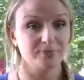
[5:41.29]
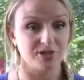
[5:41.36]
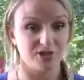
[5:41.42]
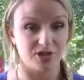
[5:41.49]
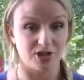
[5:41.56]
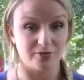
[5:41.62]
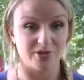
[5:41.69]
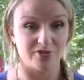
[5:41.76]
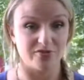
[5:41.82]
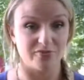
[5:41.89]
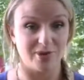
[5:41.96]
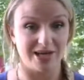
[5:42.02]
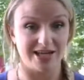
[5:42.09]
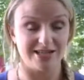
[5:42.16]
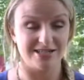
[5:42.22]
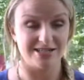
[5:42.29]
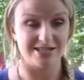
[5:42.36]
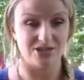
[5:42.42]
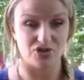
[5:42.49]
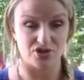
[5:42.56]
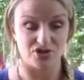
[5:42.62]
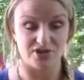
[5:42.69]
in terms of making
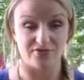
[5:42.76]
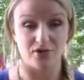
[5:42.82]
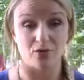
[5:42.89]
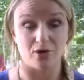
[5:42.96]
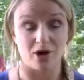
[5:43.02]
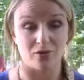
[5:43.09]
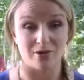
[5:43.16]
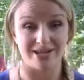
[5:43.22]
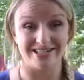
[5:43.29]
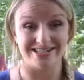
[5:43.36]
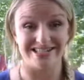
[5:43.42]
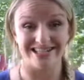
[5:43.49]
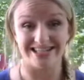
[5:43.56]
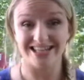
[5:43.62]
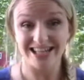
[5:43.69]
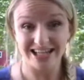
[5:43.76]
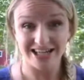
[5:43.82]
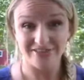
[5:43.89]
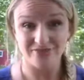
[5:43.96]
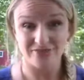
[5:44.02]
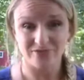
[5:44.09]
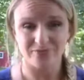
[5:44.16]
decisions if you are ready to
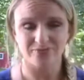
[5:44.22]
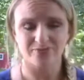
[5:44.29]
leave.